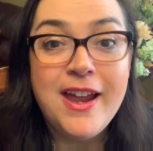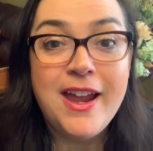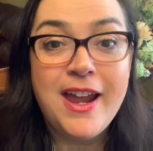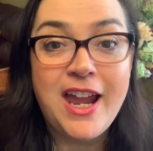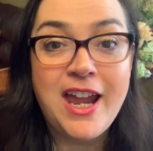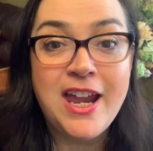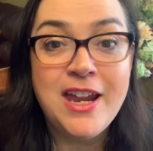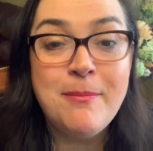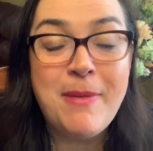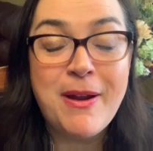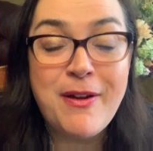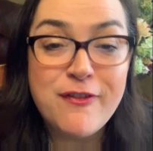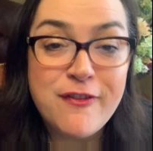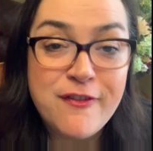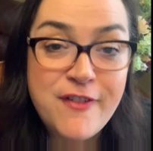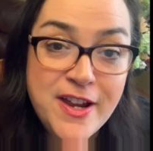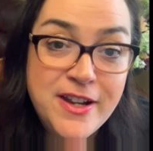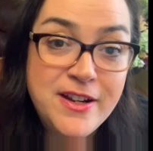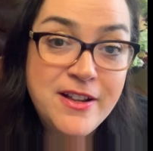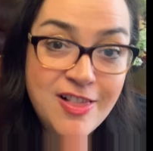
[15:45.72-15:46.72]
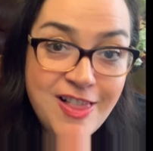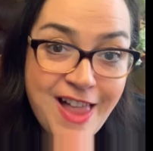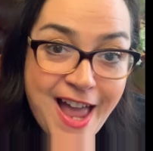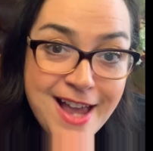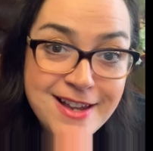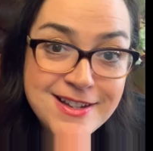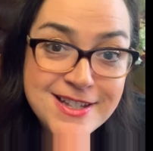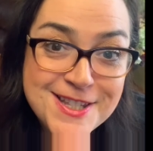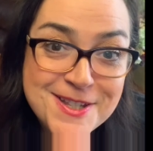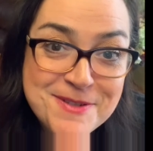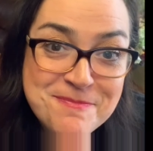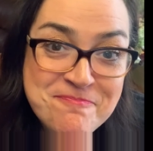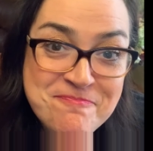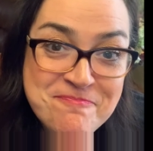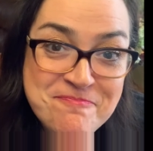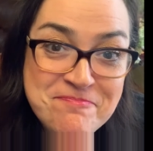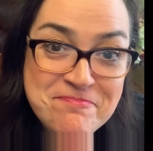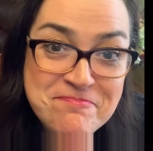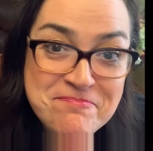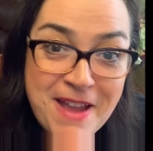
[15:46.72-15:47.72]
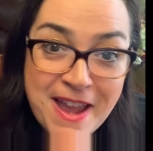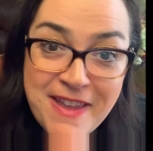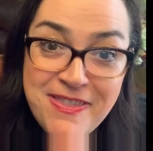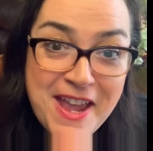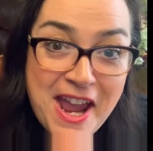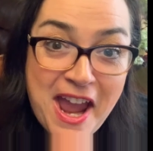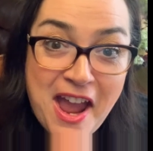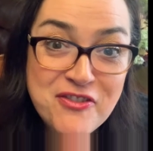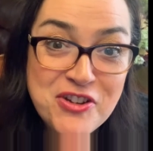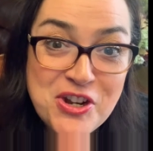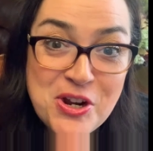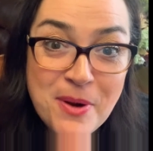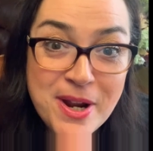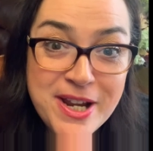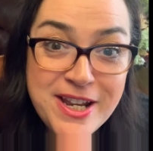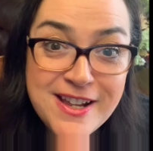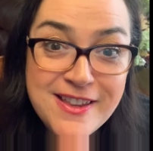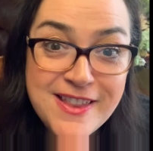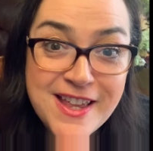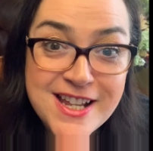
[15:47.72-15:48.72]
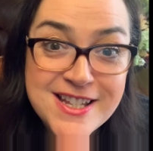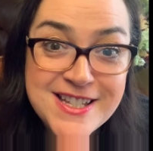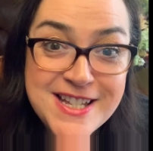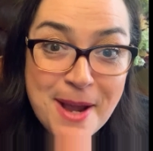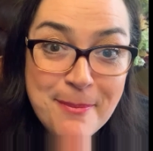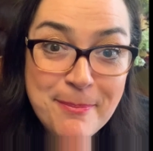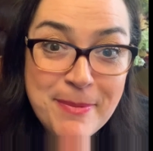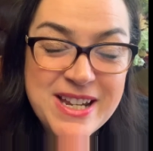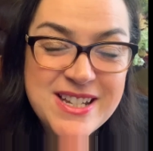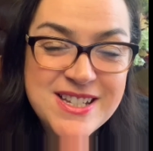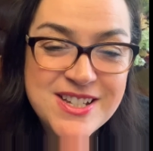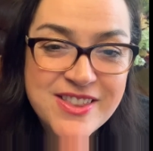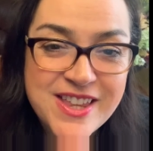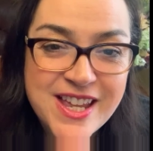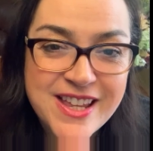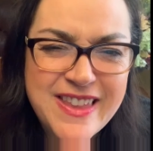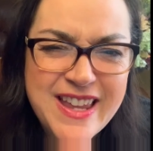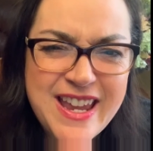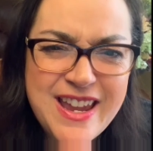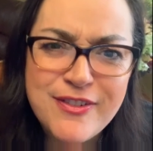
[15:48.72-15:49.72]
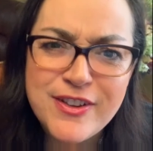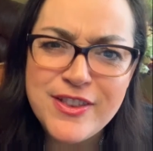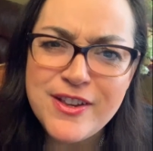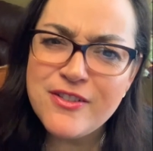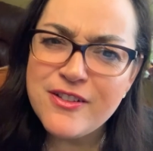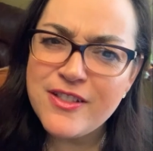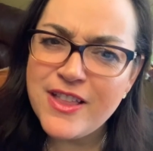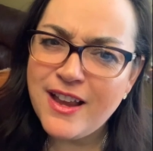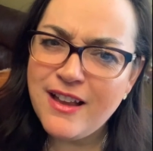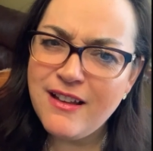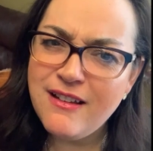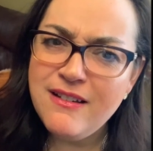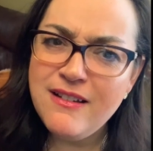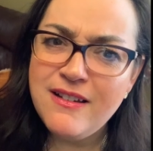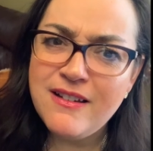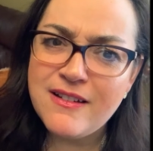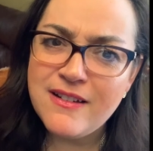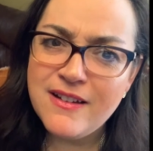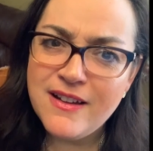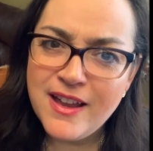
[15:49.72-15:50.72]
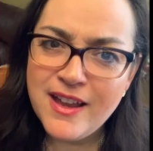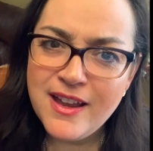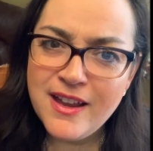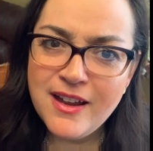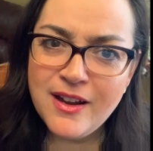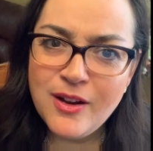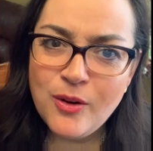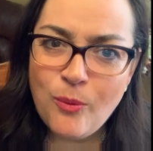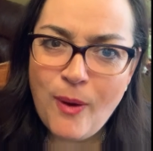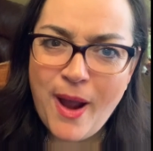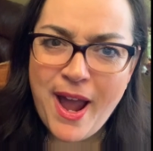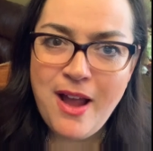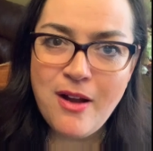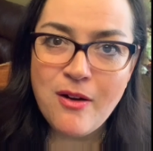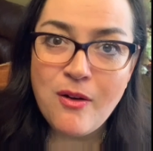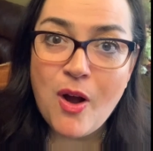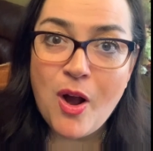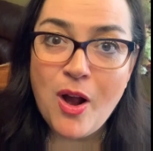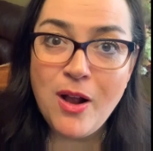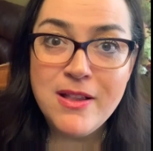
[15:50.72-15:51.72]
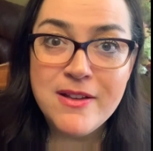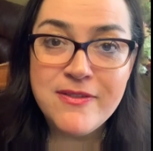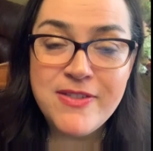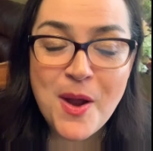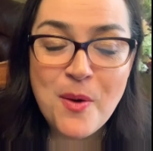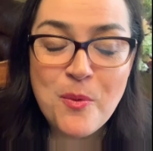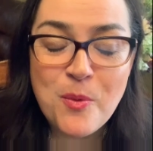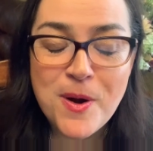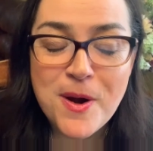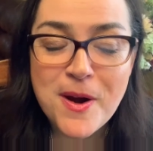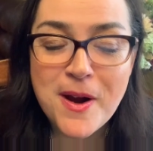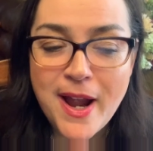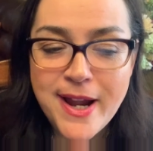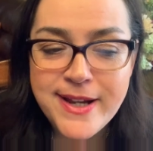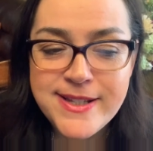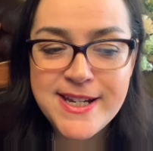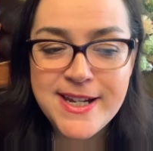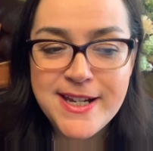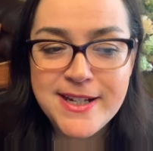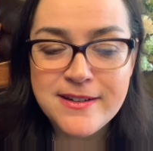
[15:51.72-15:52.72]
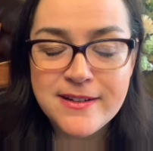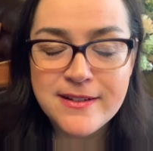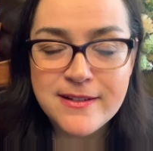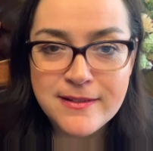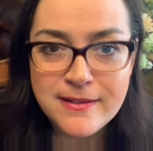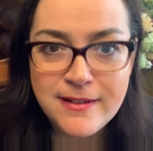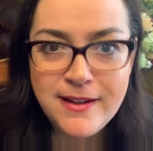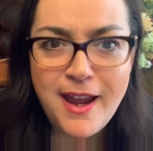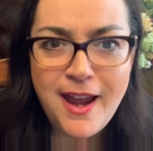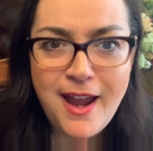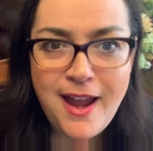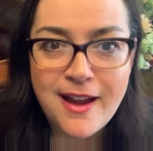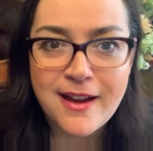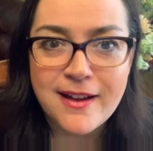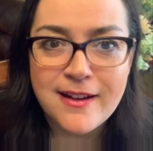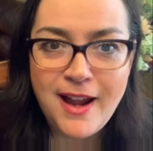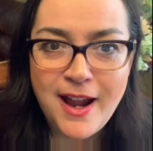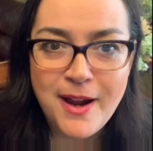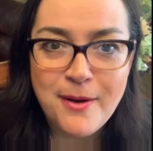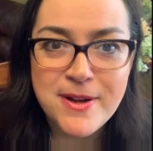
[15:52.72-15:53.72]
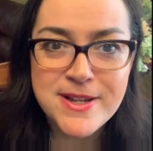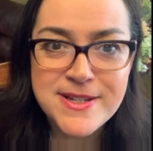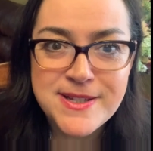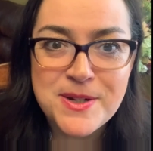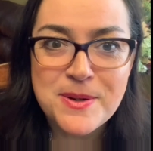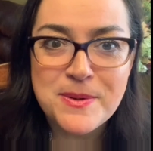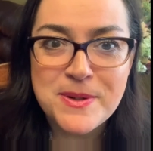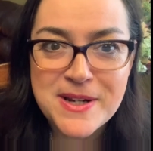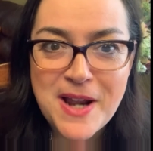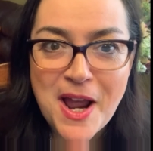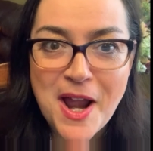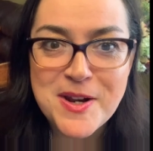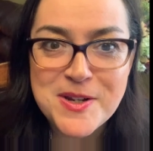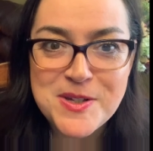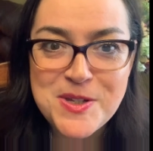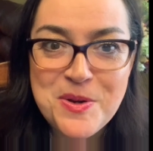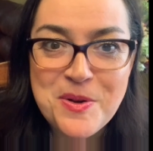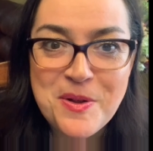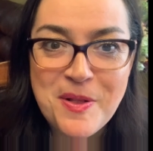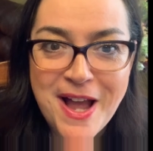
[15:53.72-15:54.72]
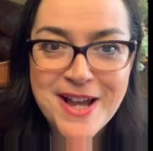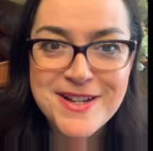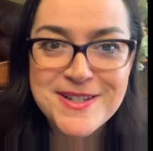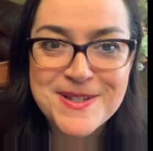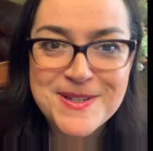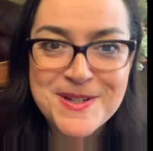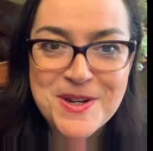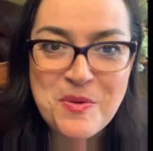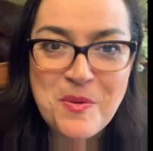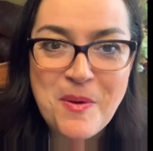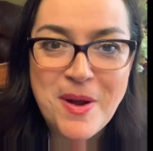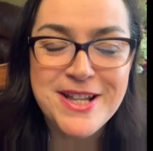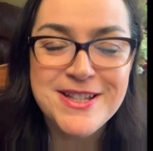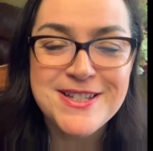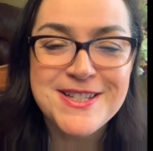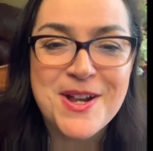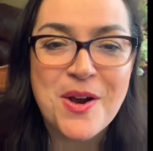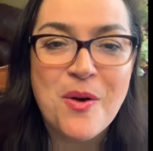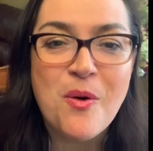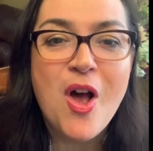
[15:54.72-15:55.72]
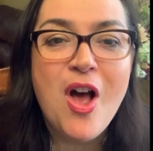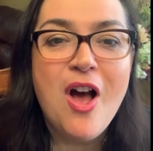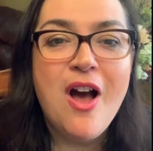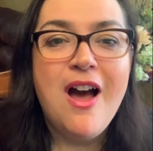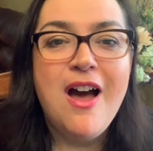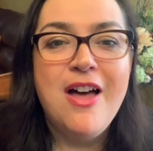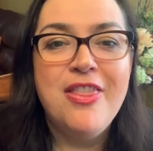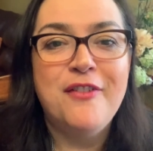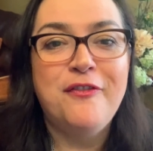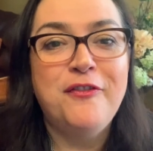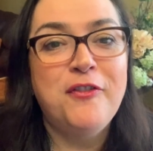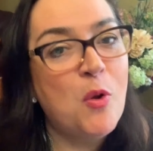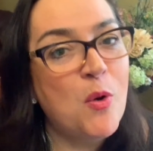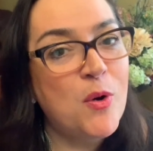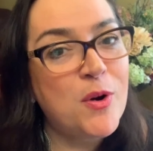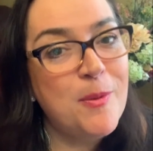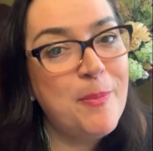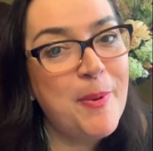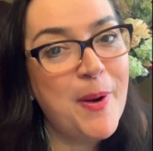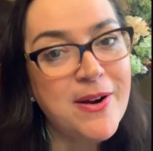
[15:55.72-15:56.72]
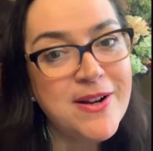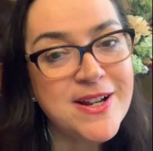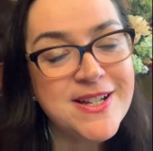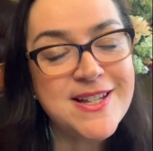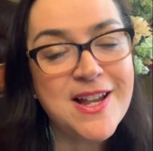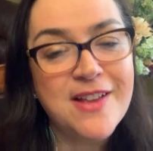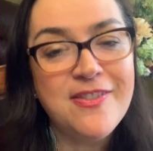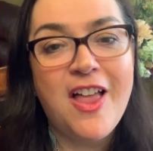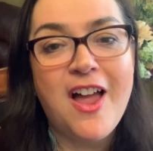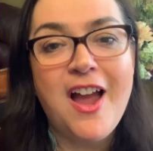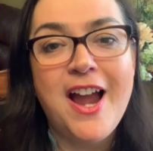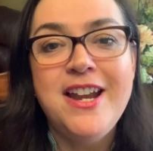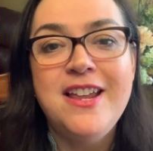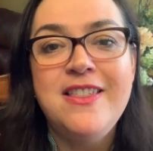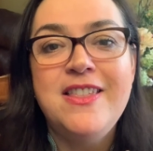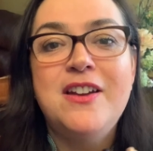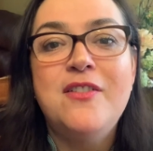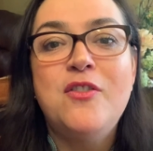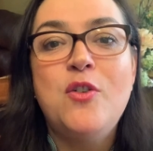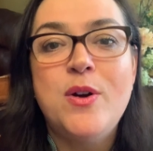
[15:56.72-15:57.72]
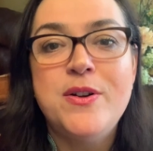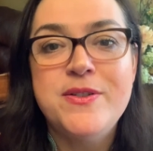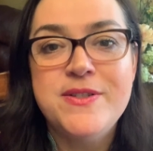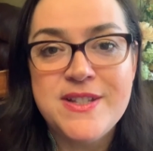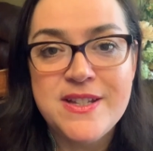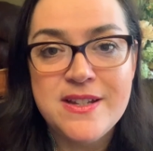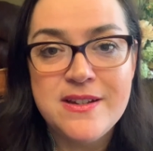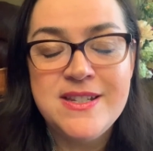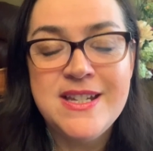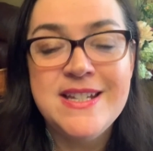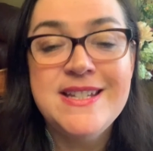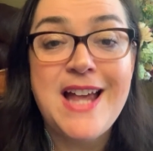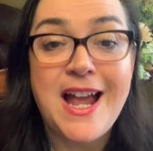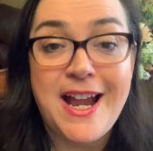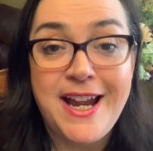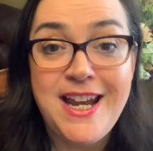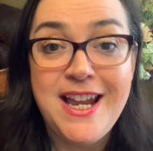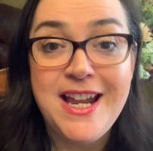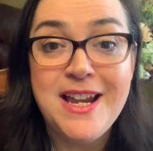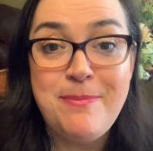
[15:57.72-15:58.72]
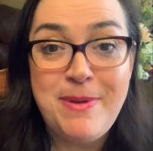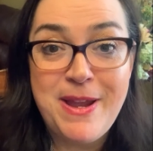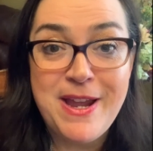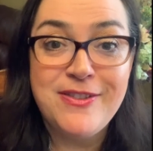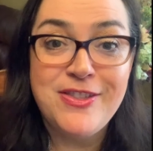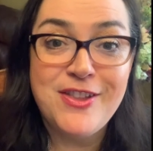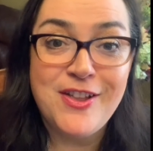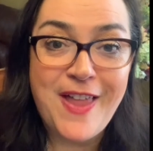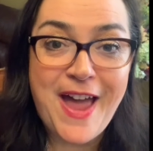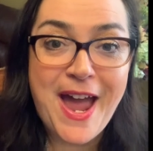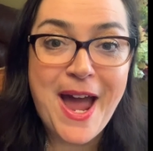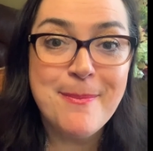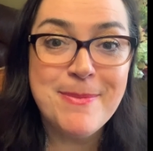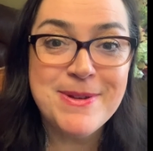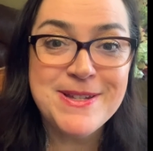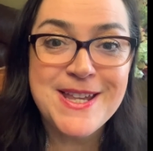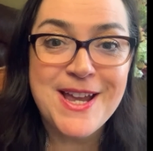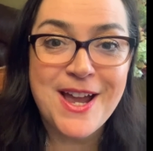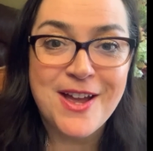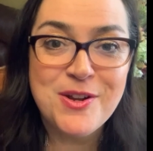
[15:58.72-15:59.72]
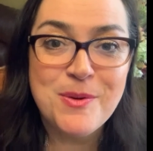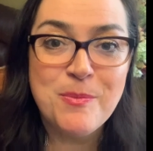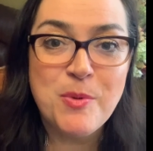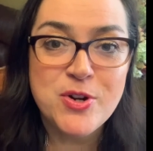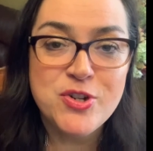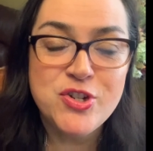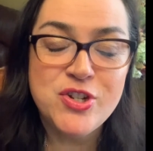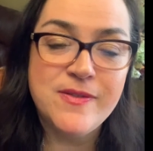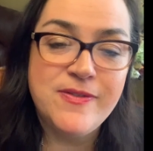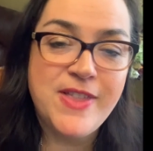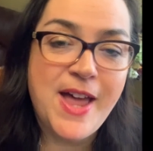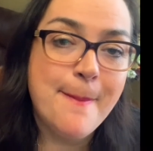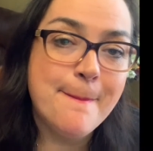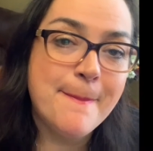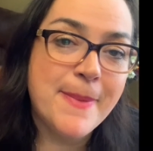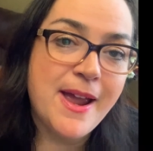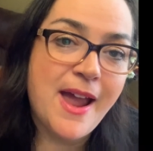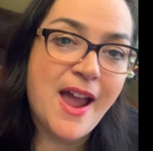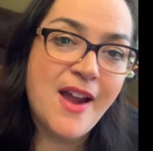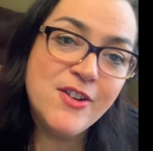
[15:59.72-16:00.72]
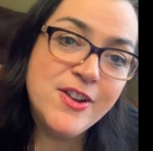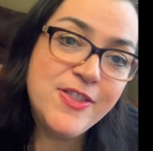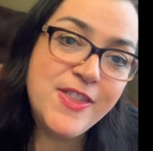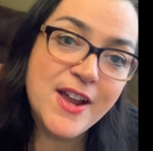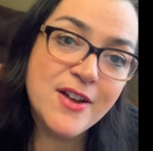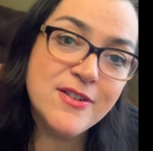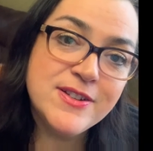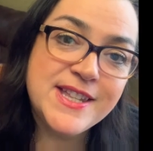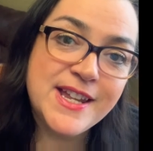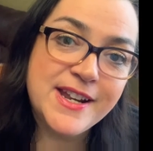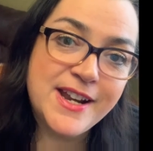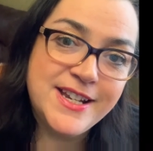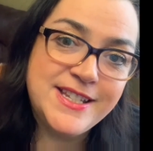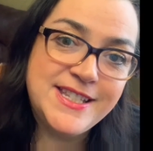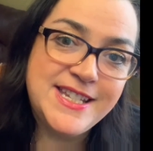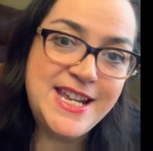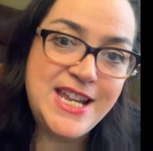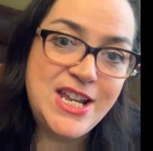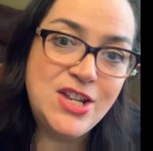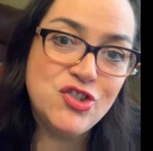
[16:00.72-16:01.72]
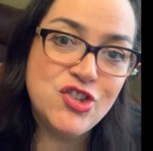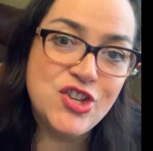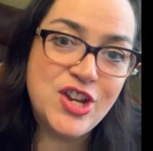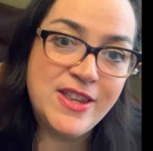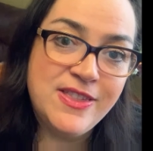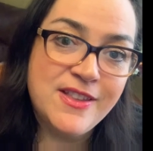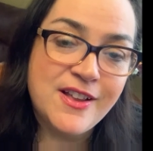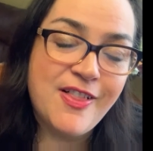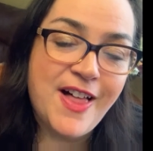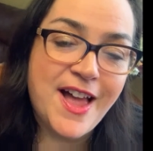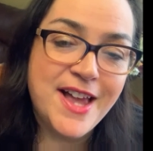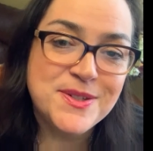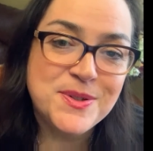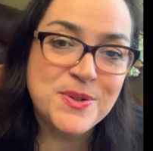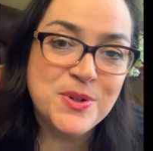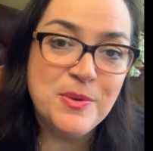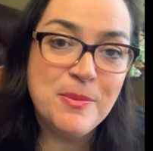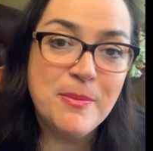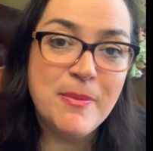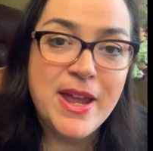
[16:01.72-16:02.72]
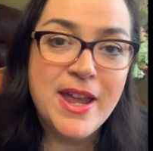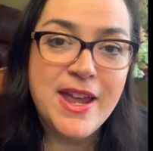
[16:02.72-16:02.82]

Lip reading: in my fun class. And they have no idea that it's happening until they leave. And then they're like, oh, wow, all of that work I did. Yeah, I was doing kind of 2 classes in one. So the floral part is online, and then of course designing and being in the lab is the other portion of that. But everything else that I teach in the classroom